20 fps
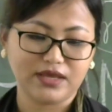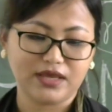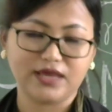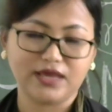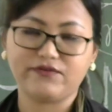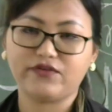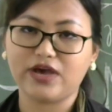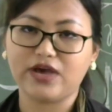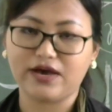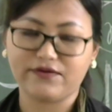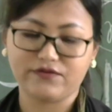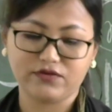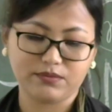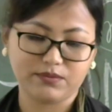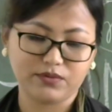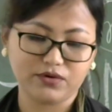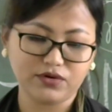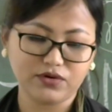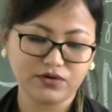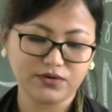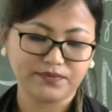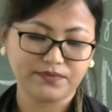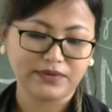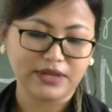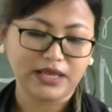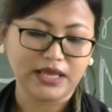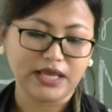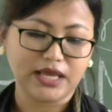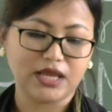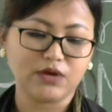If you have your book.
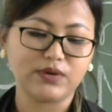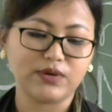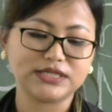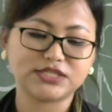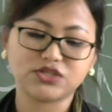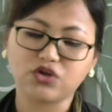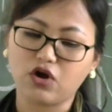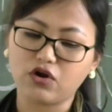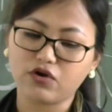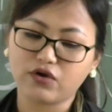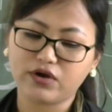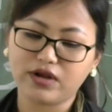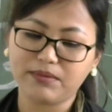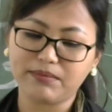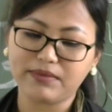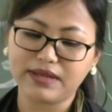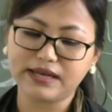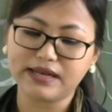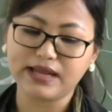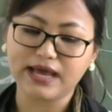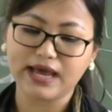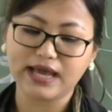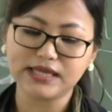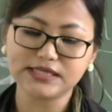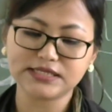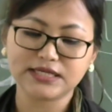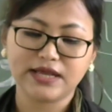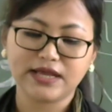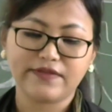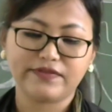It was already
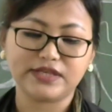midnight.